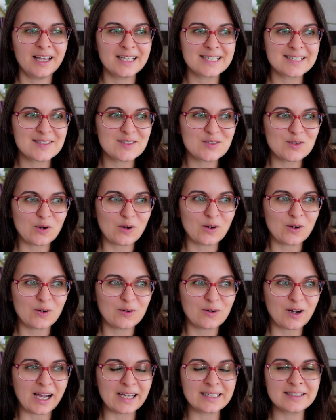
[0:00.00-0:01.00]

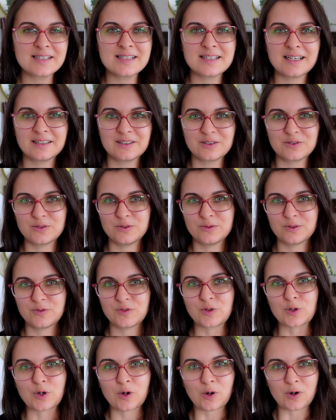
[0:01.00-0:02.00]
So I decided to look
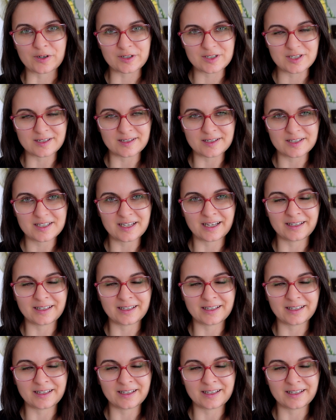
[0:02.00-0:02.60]
for courses,